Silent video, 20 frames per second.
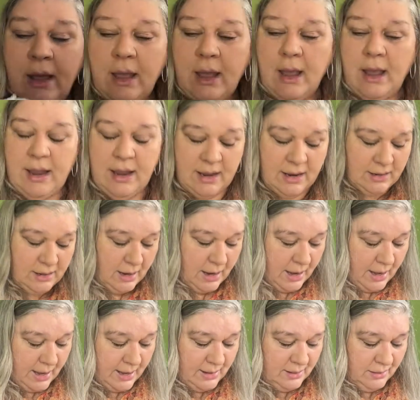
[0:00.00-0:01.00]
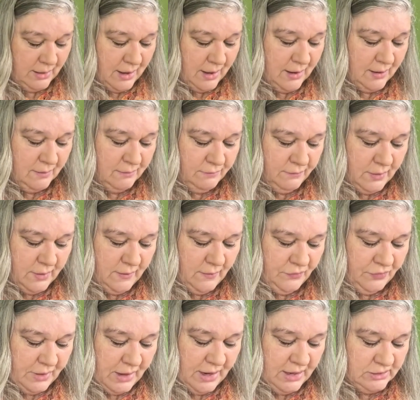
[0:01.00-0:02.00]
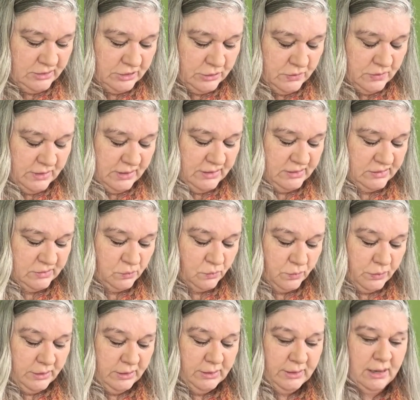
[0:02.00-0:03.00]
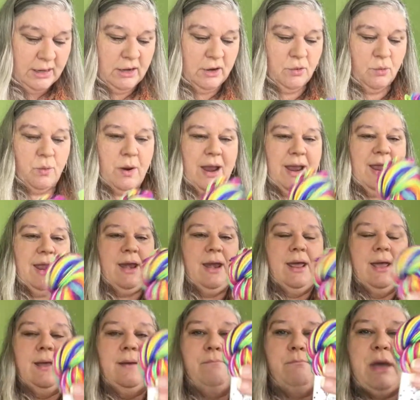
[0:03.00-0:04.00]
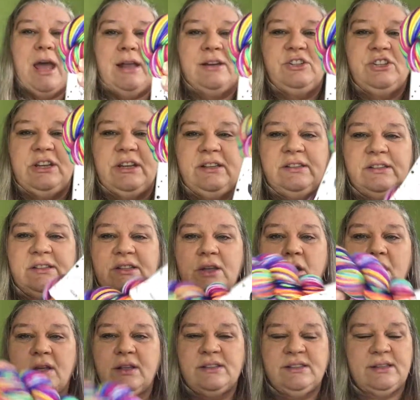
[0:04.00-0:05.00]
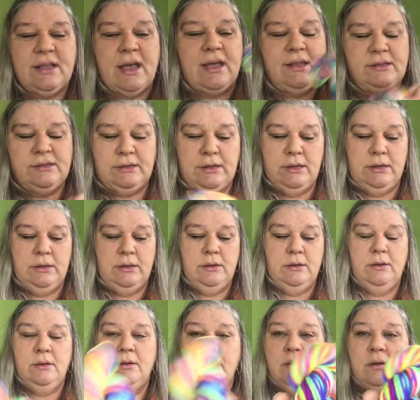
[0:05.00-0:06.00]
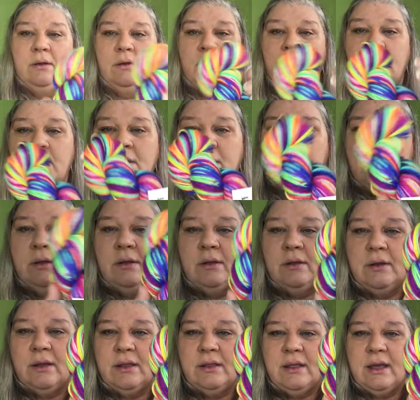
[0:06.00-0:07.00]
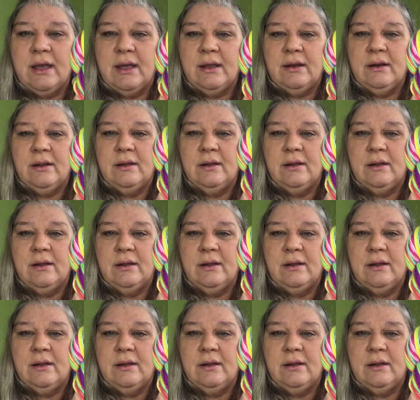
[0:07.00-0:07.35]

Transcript: and I love, they do these really great matching sock sets. Look at that.